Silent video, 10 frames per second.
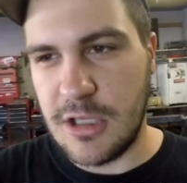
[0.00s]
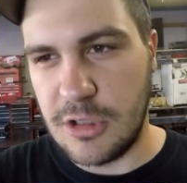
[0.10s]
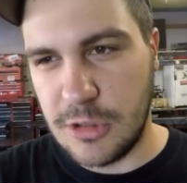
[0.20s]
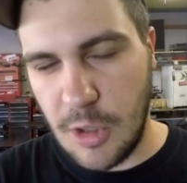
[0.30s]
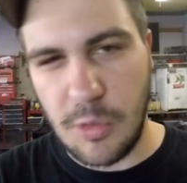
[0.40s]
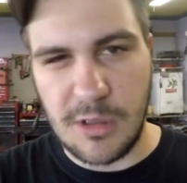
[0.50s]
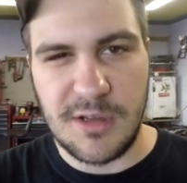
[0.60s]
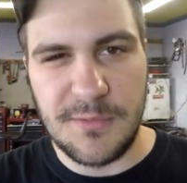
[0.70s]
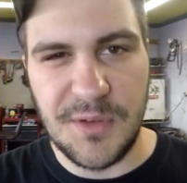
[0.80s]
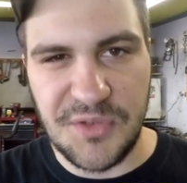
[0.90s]
lower
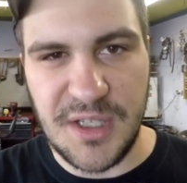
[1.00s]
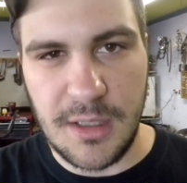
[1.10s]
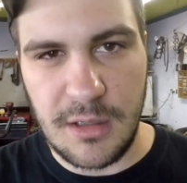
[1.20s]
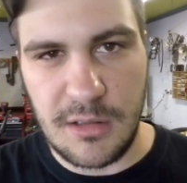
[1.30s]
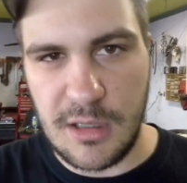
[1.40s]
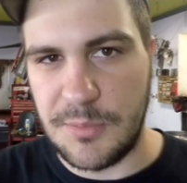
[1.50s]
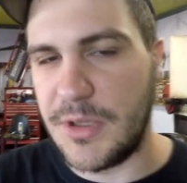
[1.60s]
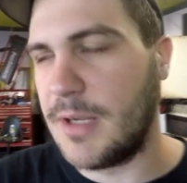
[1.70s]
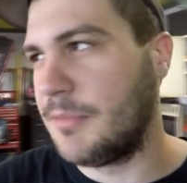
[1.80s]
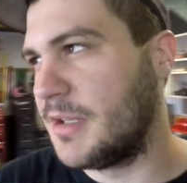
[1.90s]
than 1500
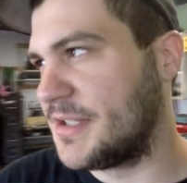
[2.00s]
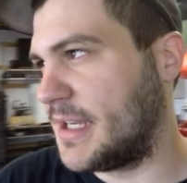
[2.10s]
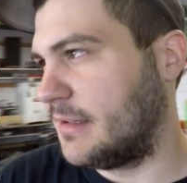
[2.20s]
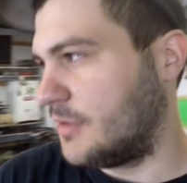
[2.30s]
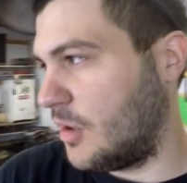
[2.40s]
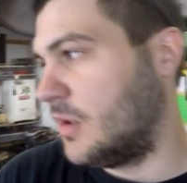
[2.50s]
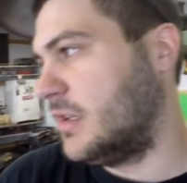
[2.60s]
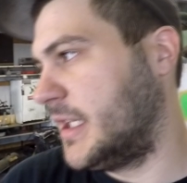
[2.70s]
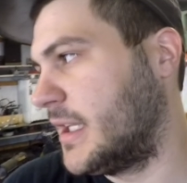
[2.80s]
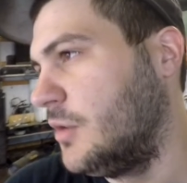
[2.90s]
RPM, because I
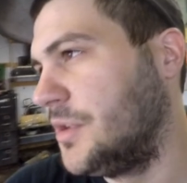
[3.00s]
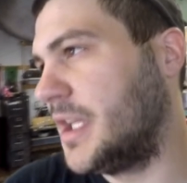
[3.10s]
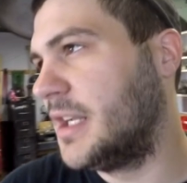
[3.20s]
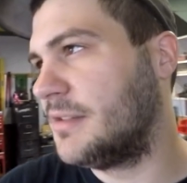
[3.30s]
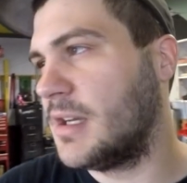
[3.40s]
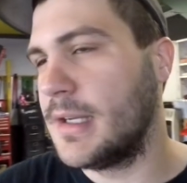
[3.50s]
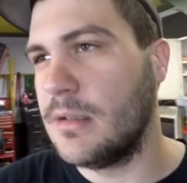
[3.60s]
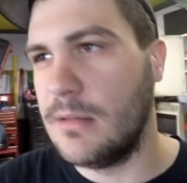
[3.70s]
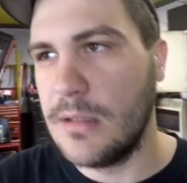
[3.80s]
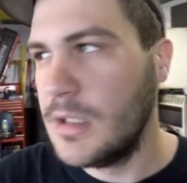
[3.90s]
currently can only get it to
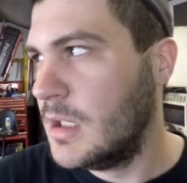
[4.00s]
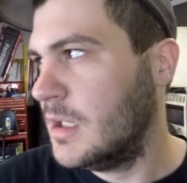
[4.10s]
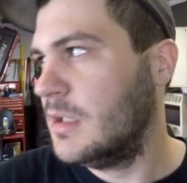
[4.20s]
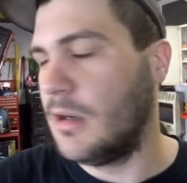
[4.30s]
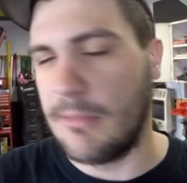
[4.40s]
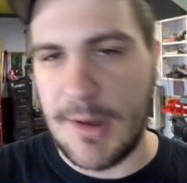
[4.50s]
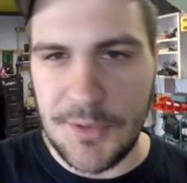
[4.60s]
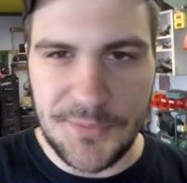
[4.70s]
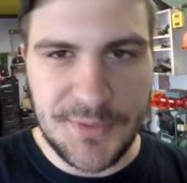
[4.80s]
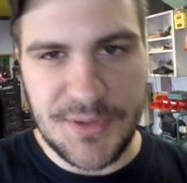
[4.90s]
idle
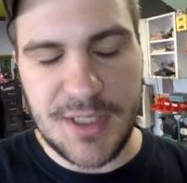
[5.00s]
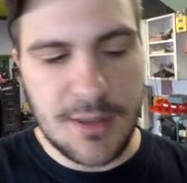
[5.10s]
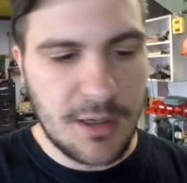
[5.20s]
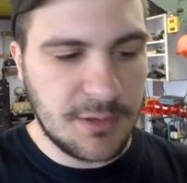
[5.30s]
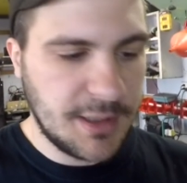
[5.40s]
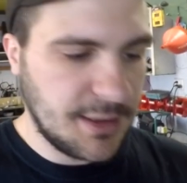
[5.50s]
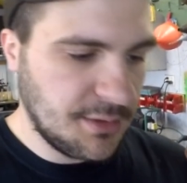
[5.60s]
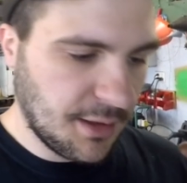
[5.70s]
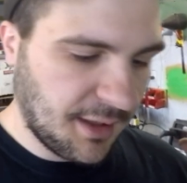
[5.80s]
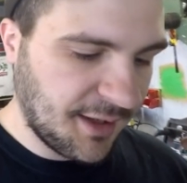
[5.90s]
around
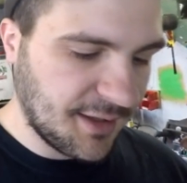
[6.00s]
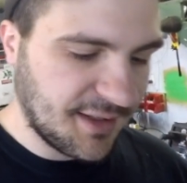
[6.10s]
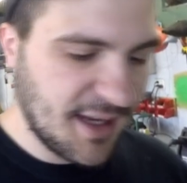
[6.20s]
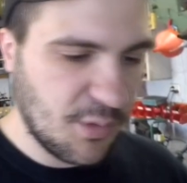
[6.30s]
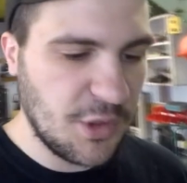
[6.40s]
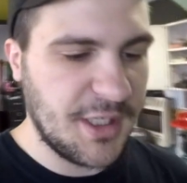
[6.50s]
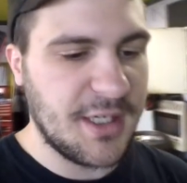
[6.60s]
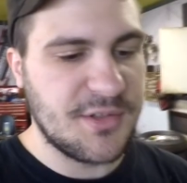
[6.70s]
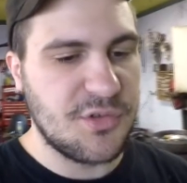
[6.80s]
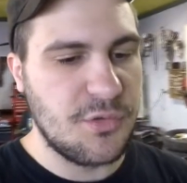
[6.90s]
1500 and can't really
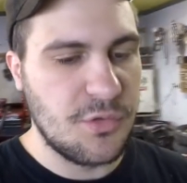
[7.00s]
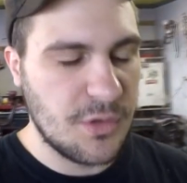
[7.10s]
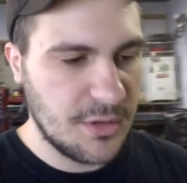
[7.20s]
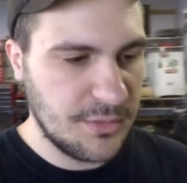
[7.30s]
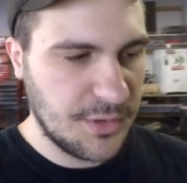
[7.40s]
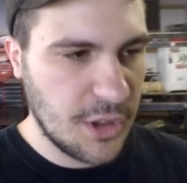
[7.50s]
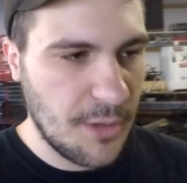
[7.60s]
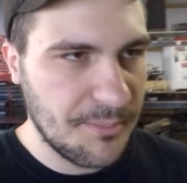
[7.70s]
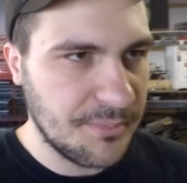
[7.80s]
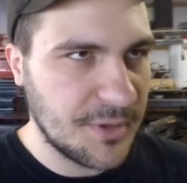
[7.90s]
get it to
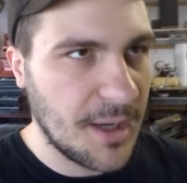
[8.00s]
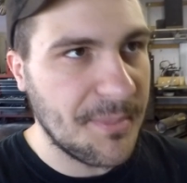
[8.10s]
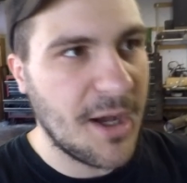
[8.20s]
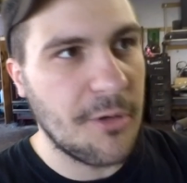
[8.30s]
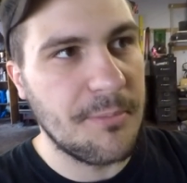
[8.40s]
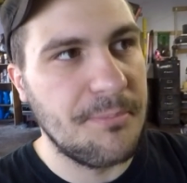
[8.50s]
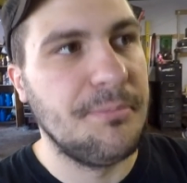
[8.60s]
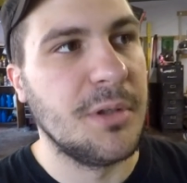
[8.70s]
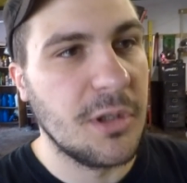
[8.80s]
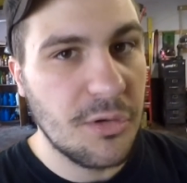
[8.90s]
come down
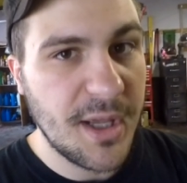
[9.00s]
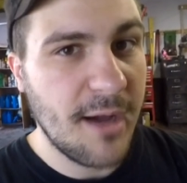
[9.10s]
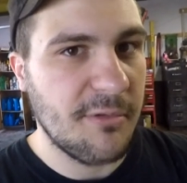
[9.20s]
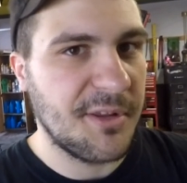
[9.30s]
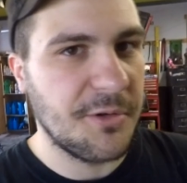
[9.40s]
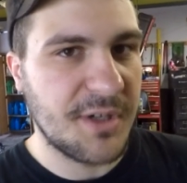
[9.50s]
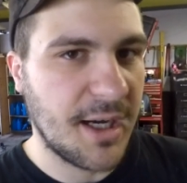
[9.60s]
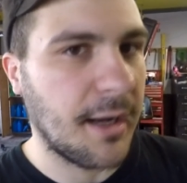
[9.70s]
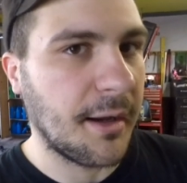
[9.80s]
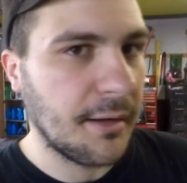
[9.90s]
below that without
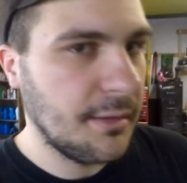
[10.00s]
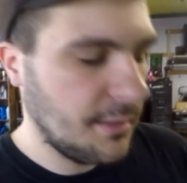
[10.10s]
dying.